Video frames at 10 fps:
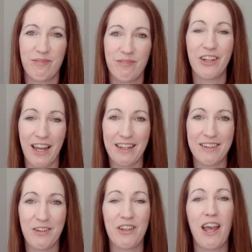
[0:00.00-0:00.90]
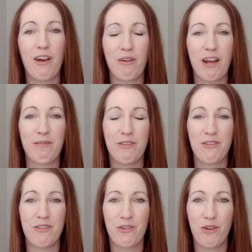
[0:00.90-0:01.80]
Okay, so now I've
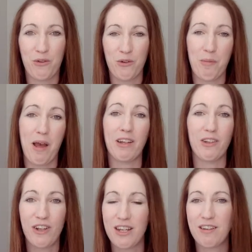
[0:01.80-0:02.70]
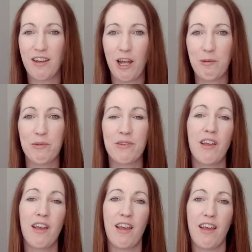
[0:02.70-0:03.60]
told you about learning types,
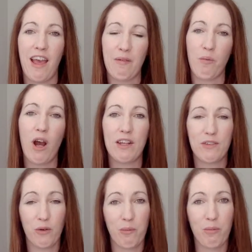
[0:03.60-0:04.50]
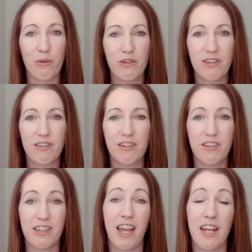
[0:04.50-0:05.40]
and why it's so important
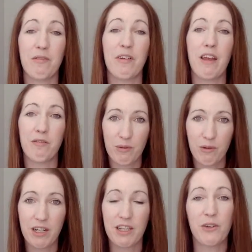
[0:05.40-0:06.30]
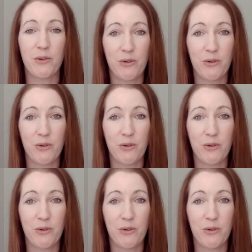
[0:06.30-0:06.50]
to cater for everyone in your